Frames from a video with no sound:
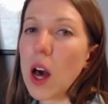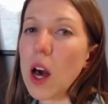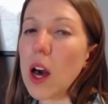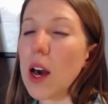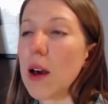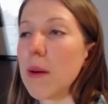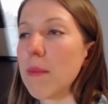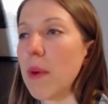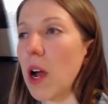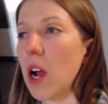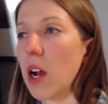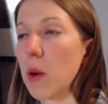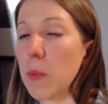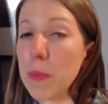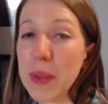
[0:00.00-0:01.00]

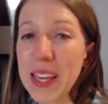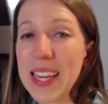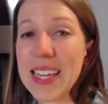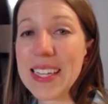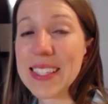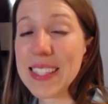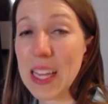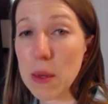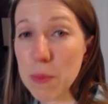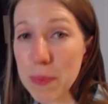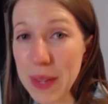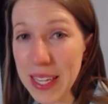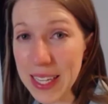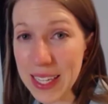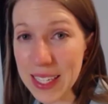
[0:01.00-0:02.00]
our peas and
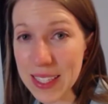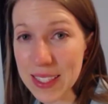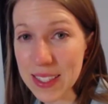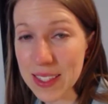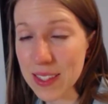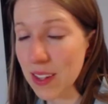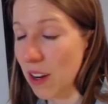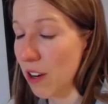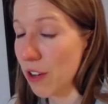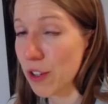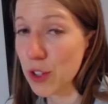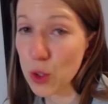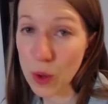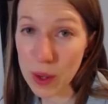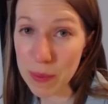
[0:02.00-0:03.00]
beans, our
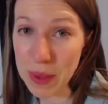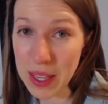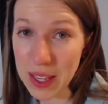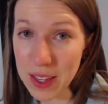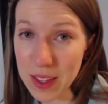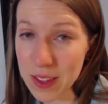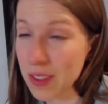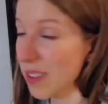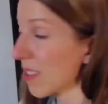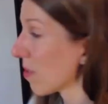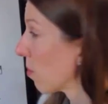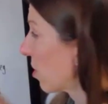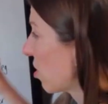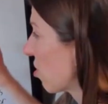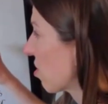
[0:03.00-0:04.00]
soybeans,
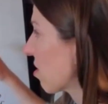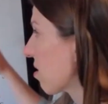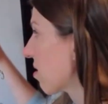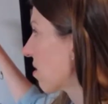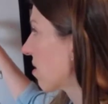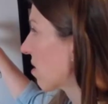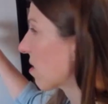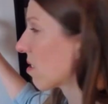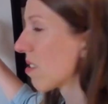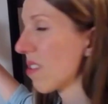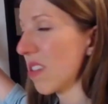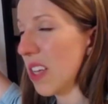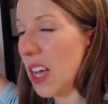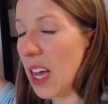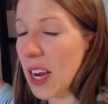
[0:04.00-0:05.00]
which
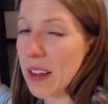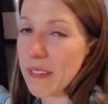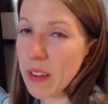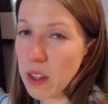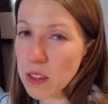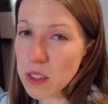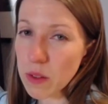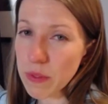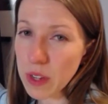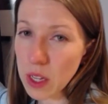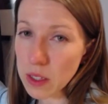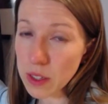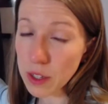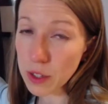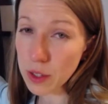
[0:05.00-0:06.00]
kind of also
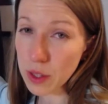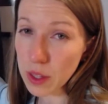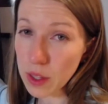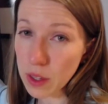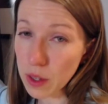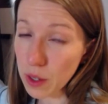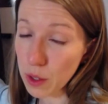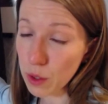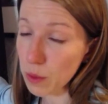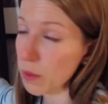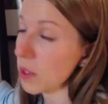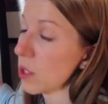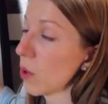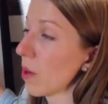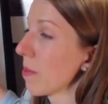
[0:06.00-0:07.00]
falls under the
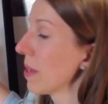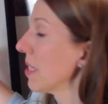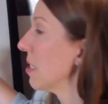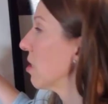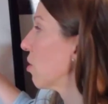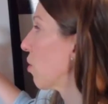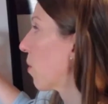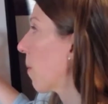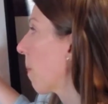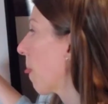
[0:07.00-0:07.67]
legumes. Soybeans do.